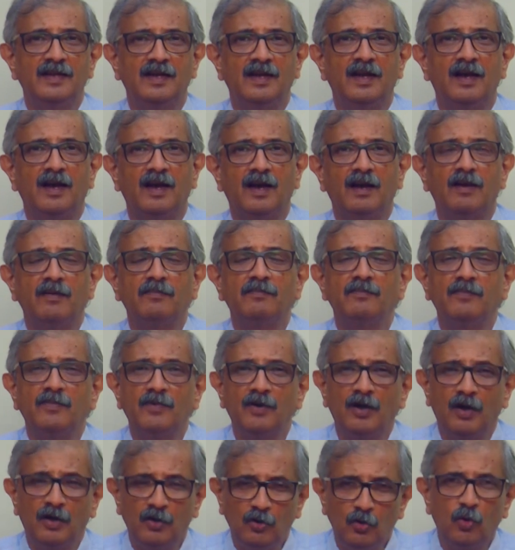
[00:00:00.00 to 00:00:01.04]

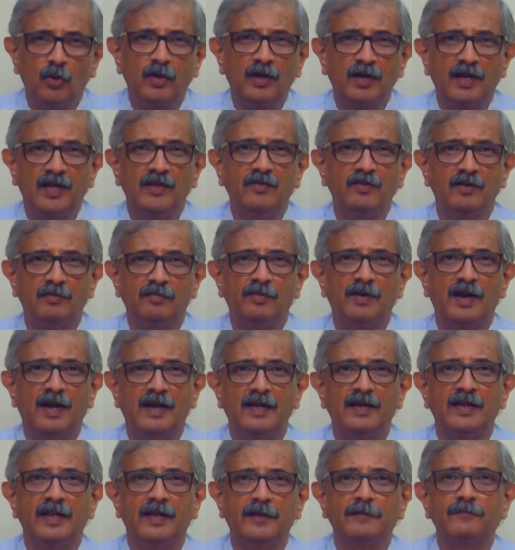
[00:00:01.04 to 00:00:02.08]
a lower level
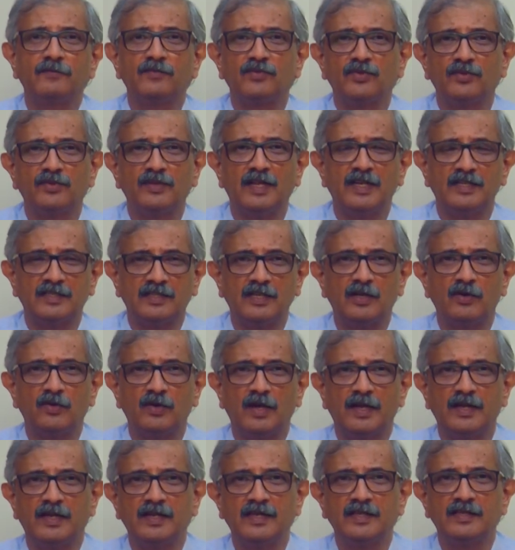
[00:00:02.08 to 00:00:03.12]
brand. So that's how,
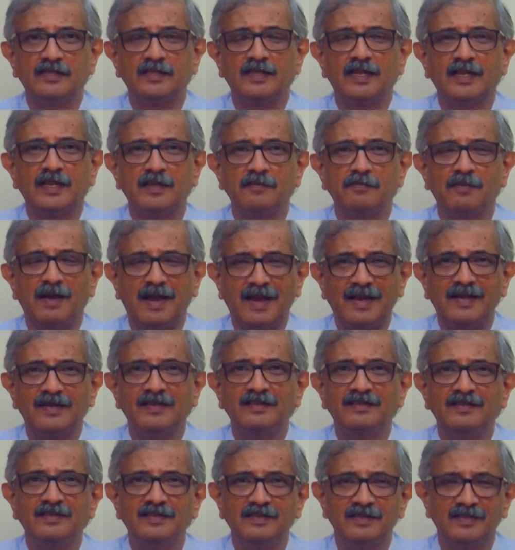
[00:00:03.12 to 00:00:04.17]
and it's like a buying
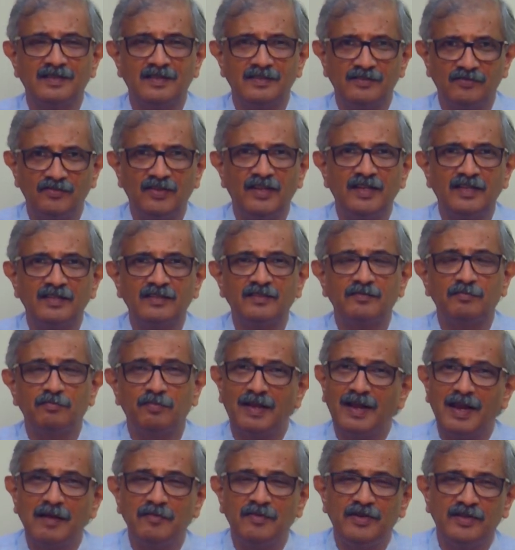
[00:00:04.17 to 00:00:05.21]
decision has various
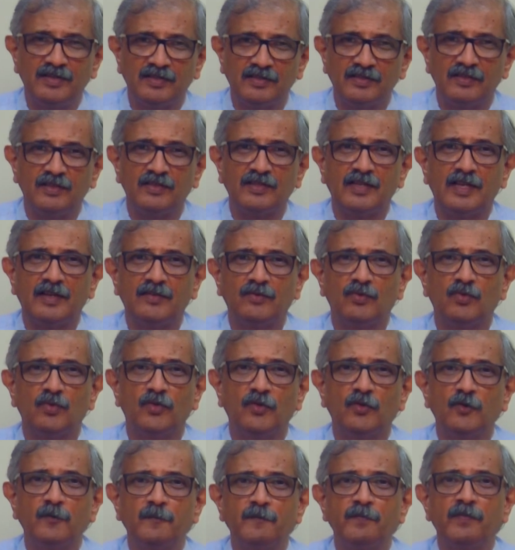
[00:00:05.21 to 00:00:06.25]
parameters, as I
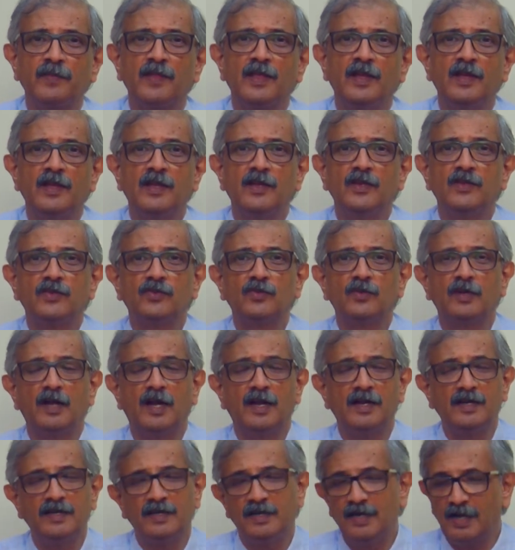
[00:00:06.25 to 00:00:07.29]
told you. So
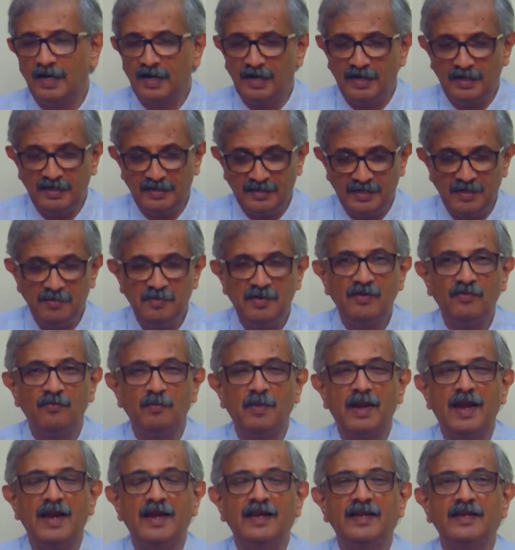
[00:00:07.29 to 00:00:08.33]

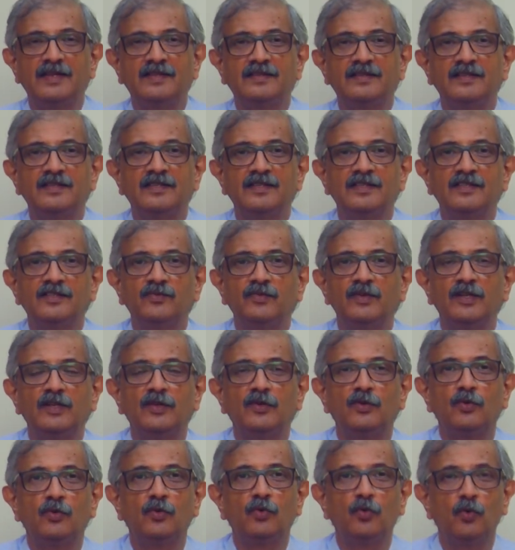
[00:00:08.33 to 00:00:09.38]
ultimate buying decisions
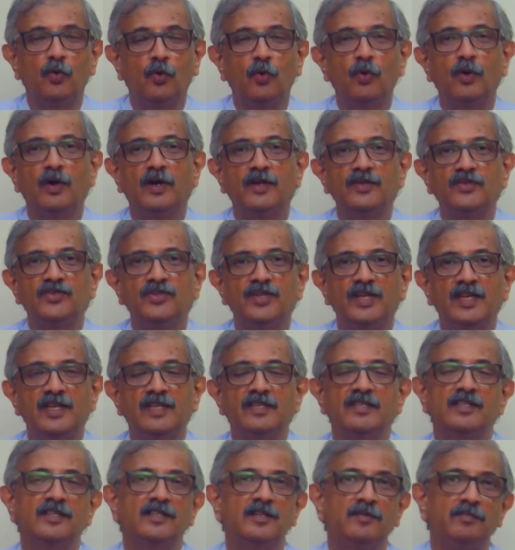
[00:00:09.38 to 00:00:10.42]
will go a
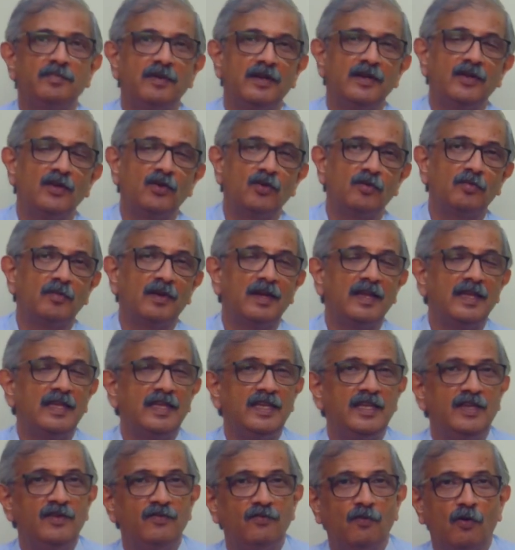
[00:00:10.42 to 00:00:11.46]
change depending on my
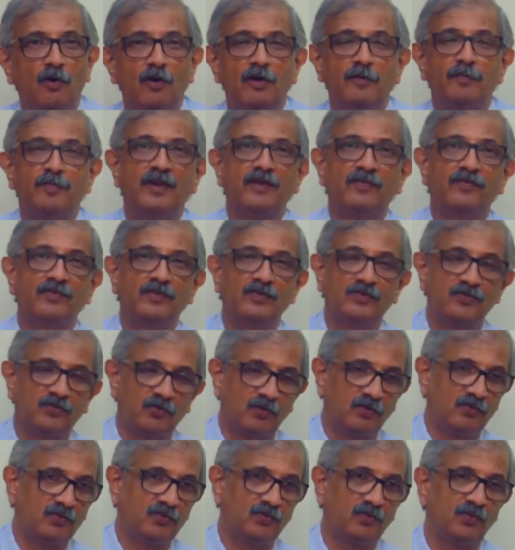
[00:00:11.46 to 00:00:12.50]
evolved preference
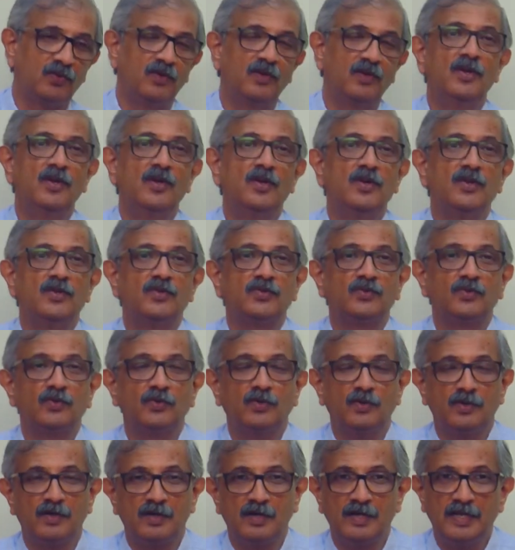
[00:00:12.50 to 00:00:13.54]
also.
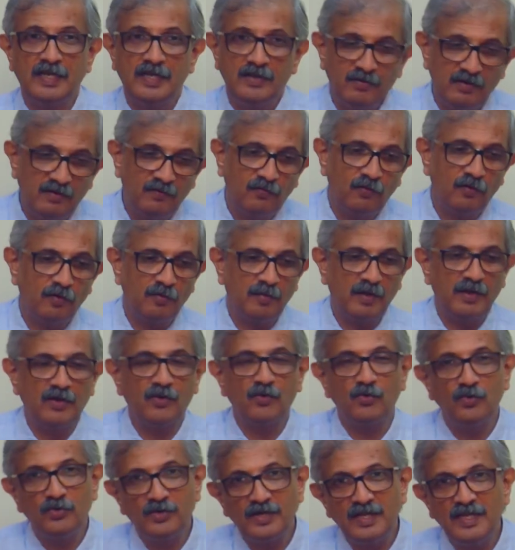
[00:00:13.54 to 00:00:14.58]
So even for my
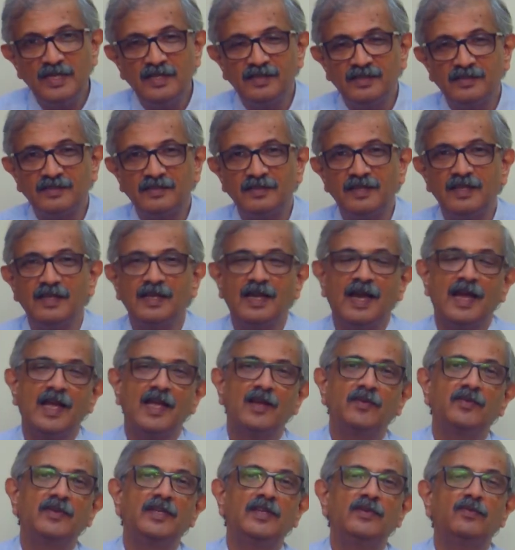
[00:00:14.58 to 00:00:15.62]
routine, this thing, I
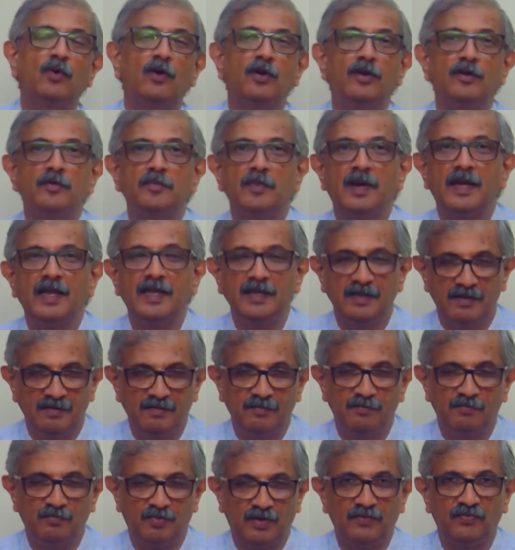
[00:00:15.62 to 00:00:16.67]
have evolved my
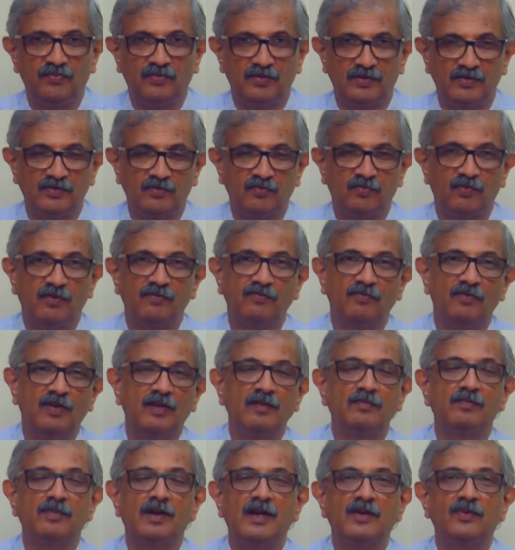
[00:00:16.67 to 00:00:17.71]
preference from
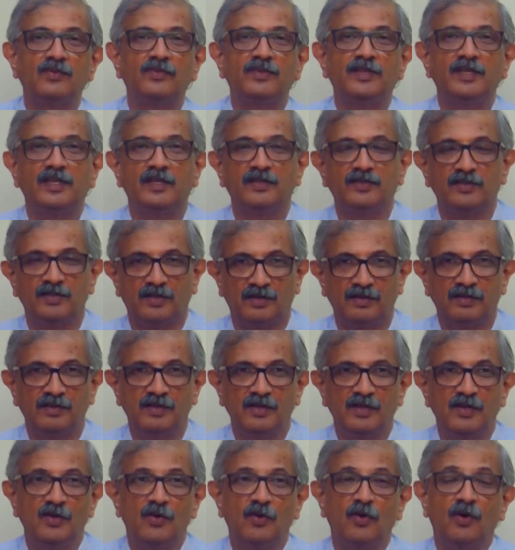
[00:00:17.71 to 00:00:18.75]
one brand to the other,
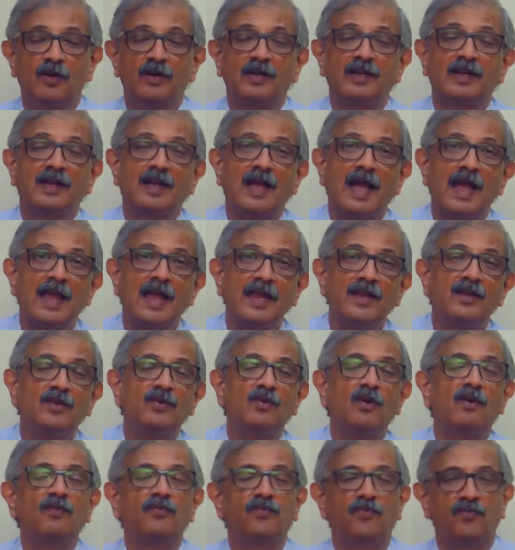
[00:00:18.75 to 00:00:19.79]
or kind
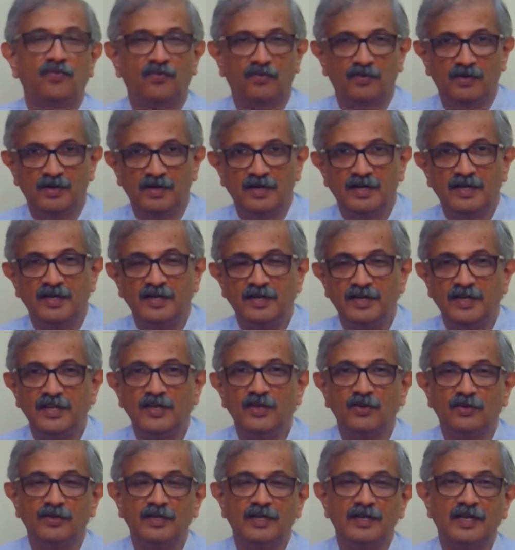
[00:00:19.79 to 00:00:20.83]
of
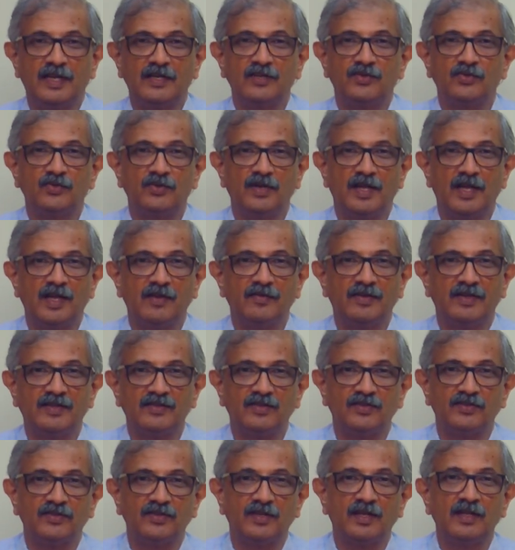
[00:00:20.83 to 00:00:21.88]
DO that I should have,
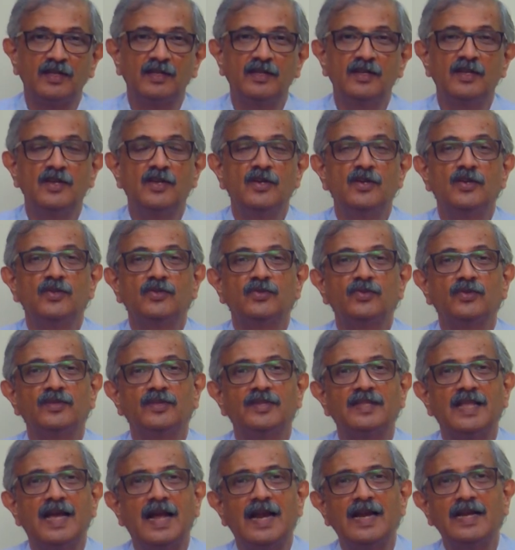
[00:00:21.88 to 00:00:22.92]
etc. So
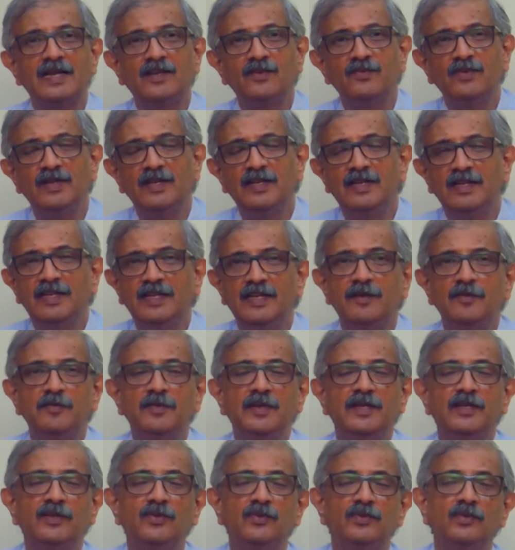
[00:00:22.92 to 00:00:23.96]
that will lead
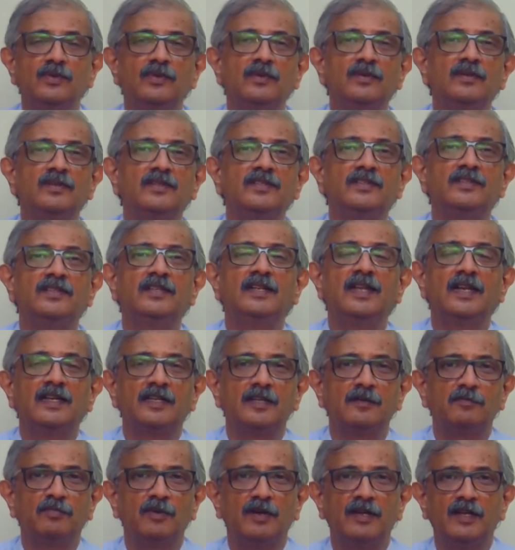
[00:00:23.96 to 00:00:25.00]
me to
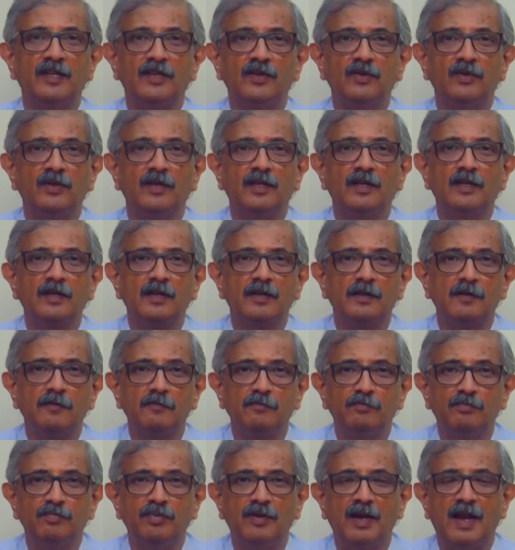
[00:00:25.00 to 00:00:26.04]
select a particular
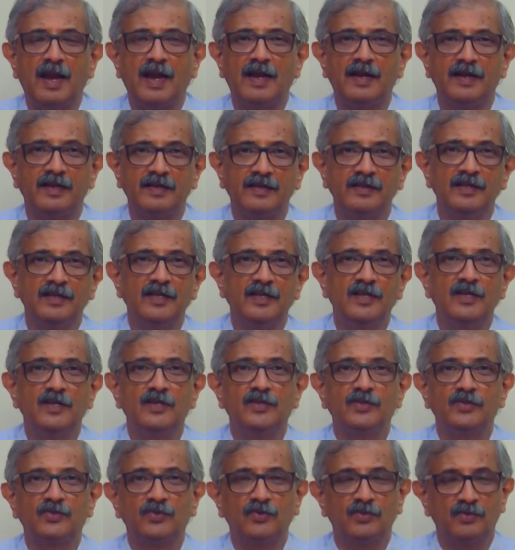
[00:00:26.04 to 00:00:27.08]
brand.
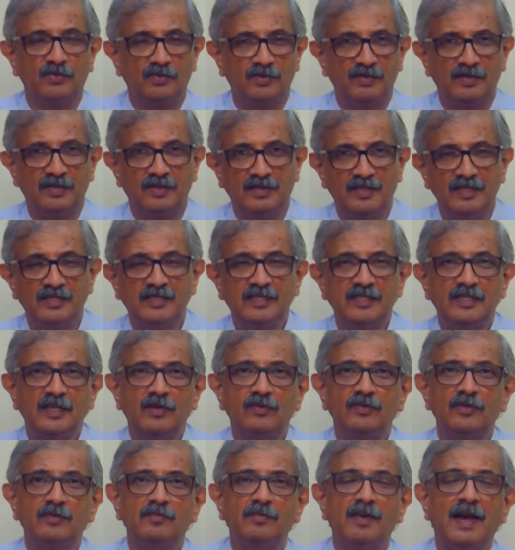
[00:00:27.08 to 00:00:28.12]
So this is
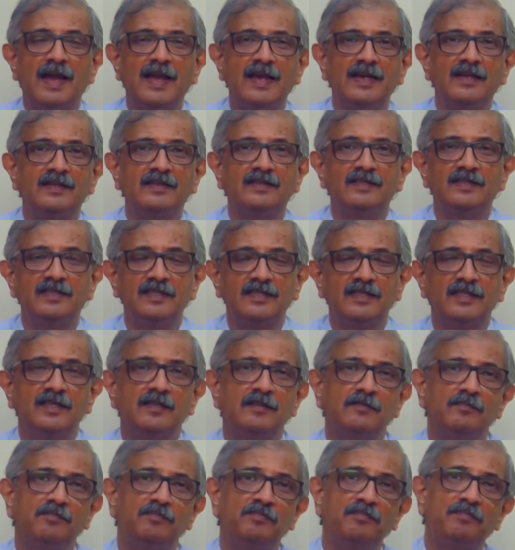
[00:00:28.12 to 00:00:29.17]
how the buying
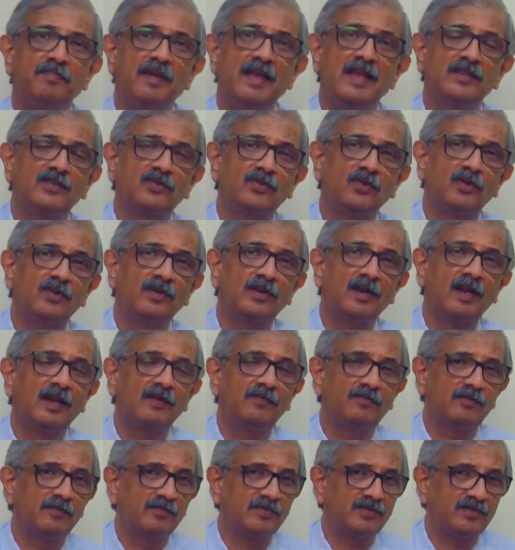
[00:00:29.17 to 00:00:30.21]
decision, based on
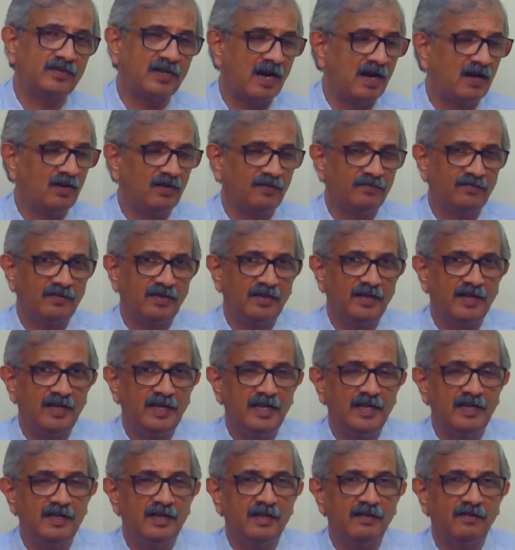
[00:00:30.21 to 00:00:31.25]
right from start of the
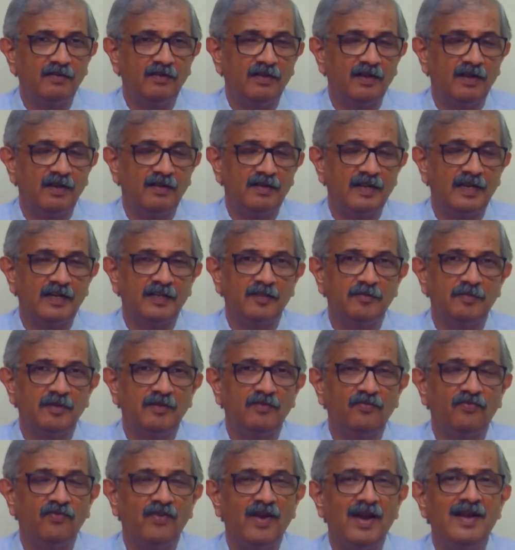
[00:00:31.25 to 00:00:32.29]
need that has
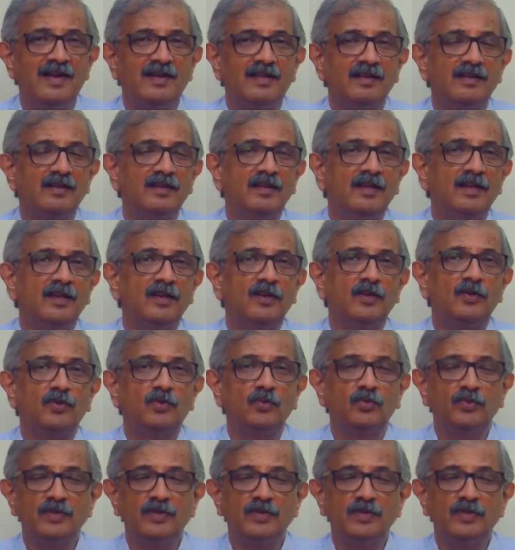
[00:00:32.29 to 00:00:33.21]
been felt to the